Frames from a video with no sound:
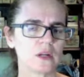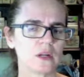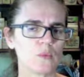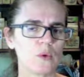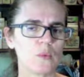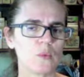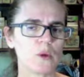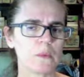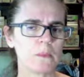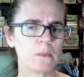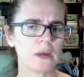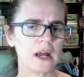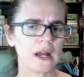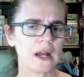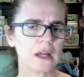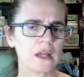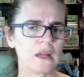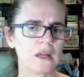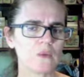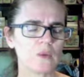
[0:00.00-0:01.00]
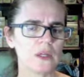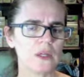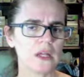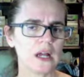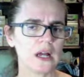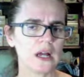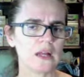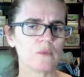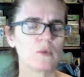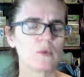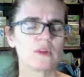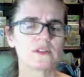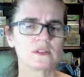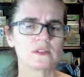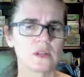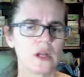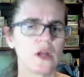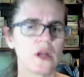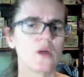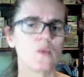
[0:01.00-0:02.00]
we went back and we added, once
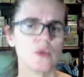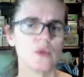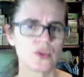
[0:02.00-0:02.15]
we